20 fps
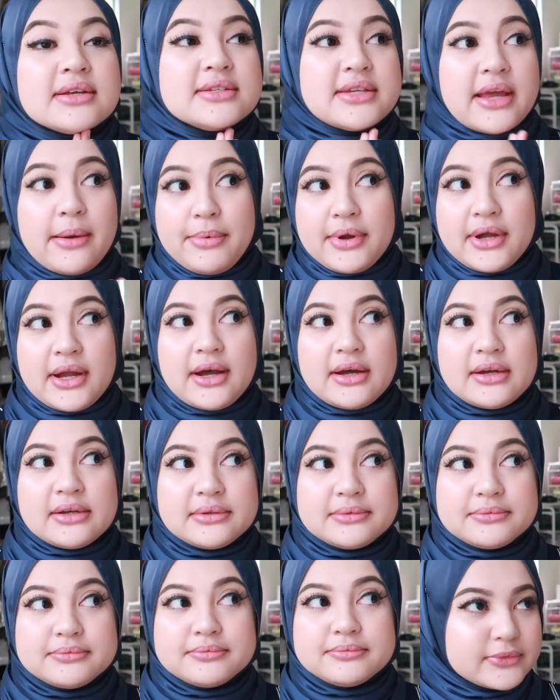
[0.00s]
Siapakah?
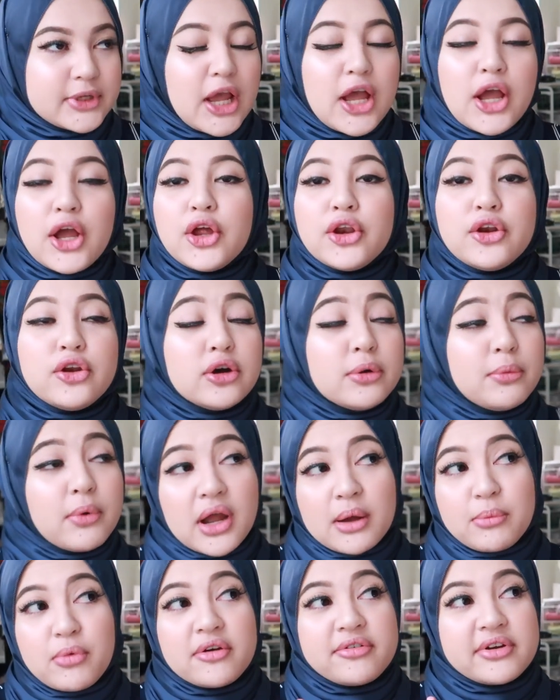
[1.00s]
No,
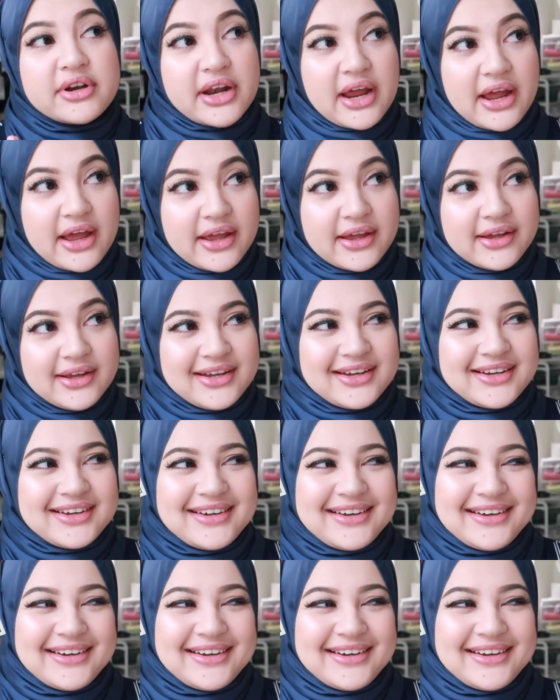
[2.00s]
bukan boyfriend I.